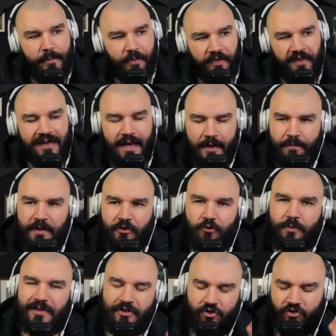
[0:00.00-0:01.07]
But the land base
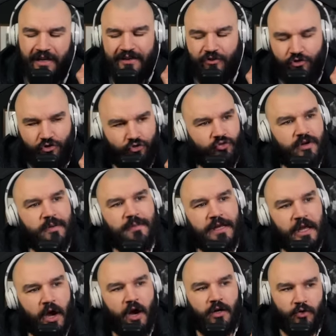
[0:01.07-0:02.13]
would be just extremely
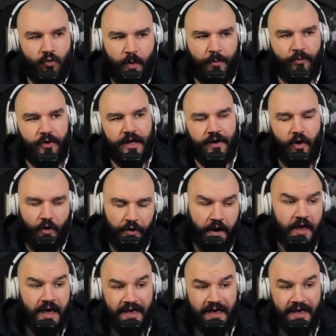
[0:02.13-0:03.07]
hard to operate on.